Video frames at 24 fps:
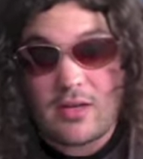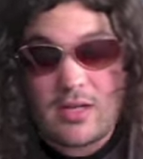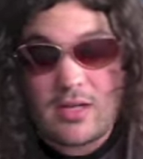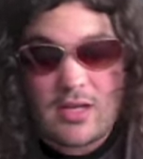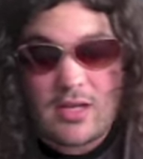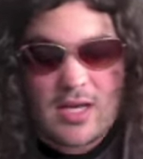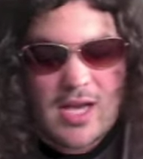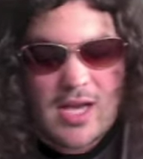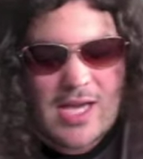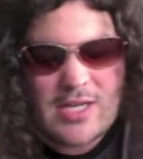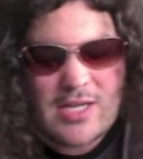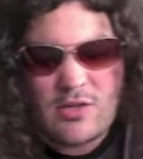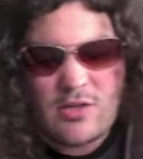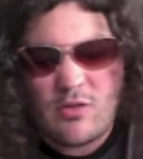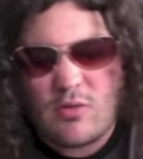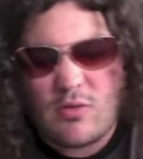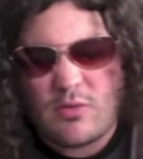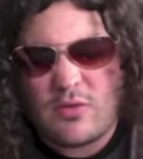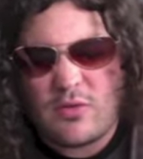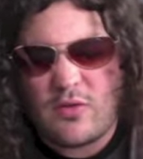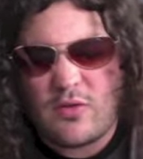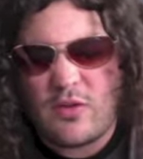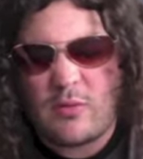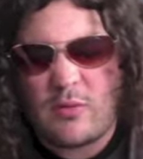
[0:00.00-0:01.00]
I
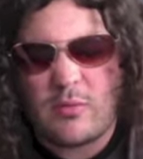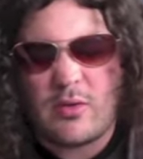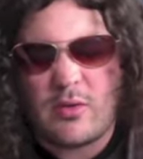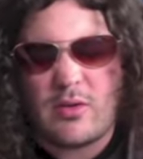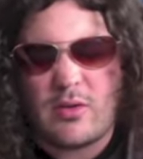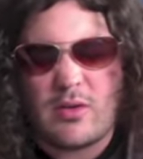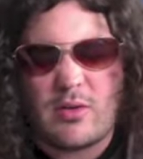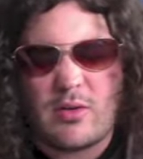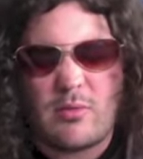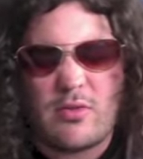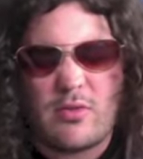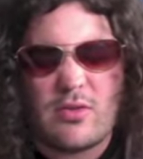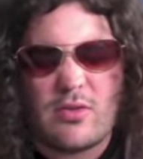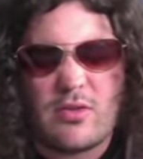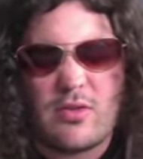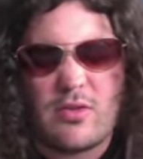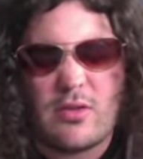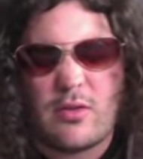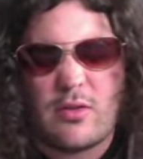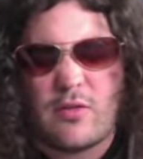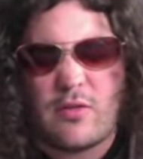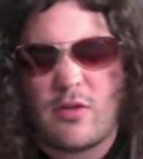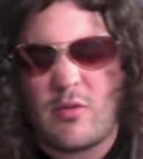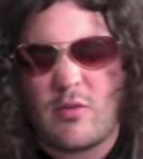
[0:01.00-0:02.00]
knew the
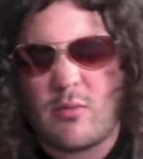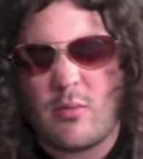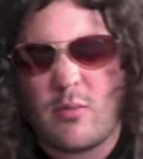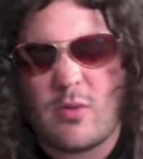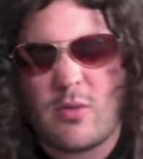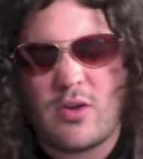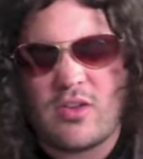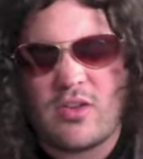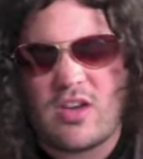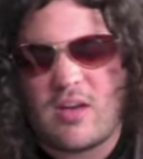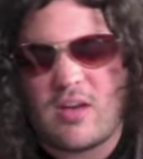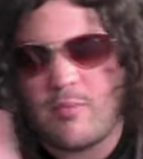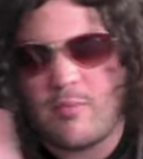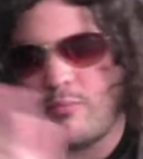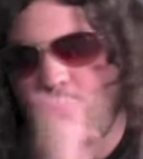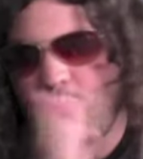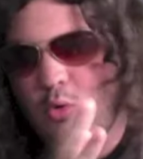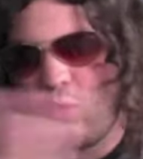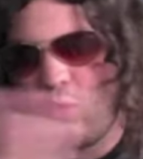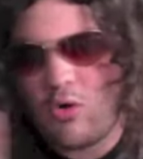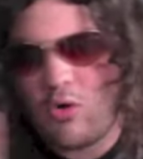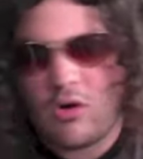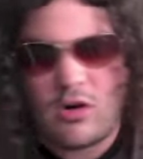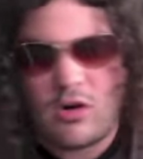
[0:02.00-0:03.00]
film got
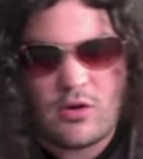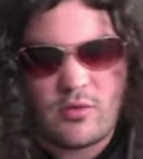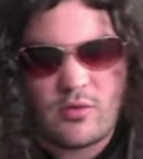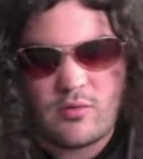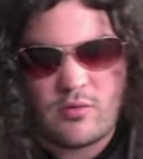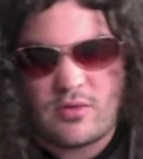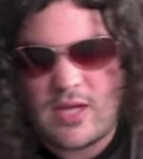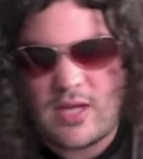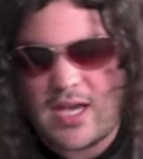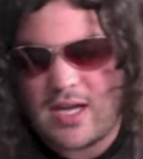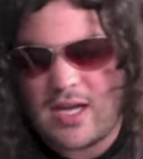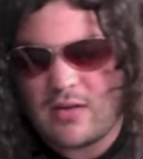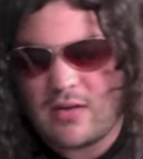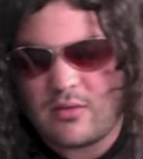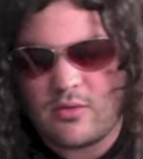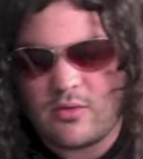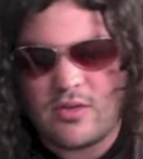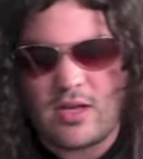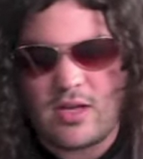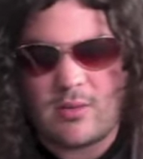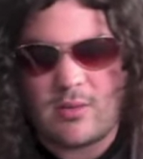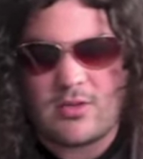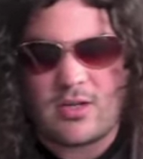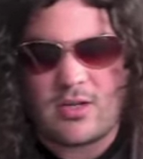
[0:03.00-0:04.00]
poor negative
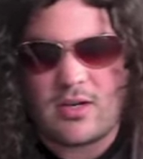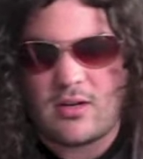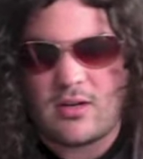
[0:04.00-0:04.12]
reception,